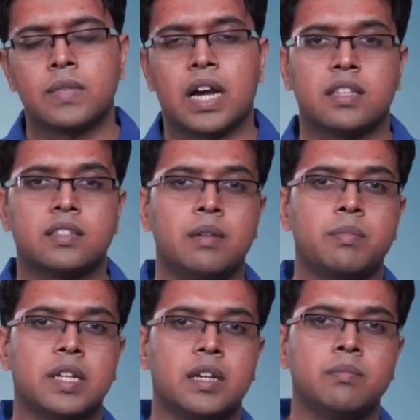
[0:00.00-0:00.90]
At the
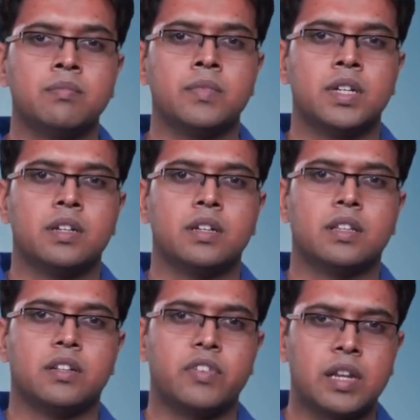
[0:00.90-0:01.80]
same time,
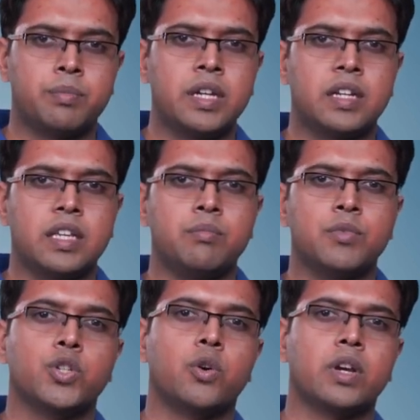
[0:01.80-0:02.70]
the development
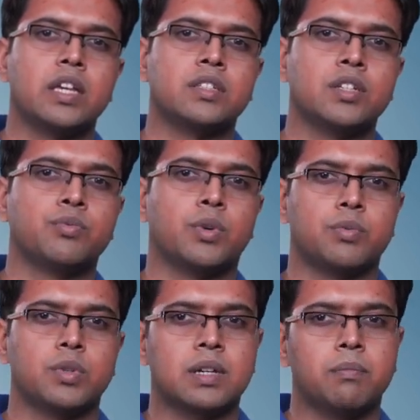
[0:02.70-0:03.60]
team showcases what was